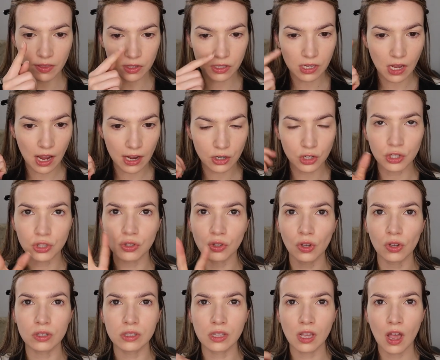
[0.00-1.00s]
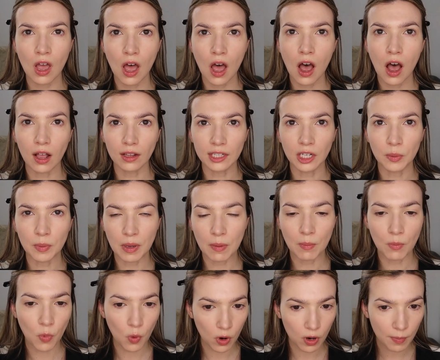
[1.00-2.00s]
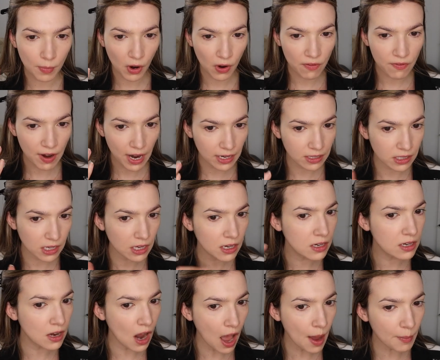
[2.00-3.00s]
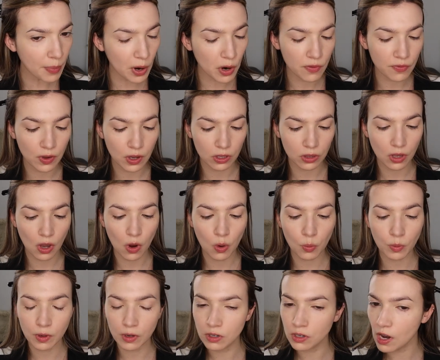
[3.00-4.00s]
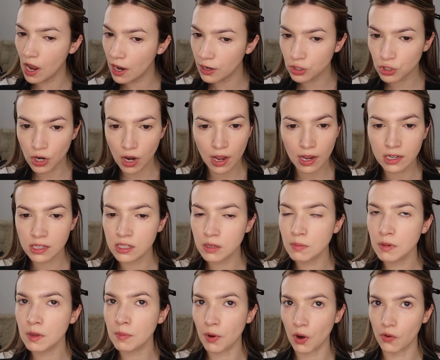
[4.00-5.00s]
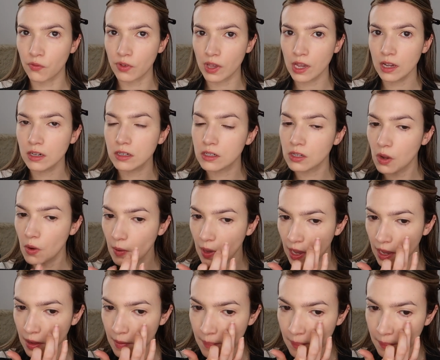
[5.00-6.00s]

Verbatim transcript: This eye just looks a little bit more perfected. Not perfect though, we are not trying to be perfect, okay?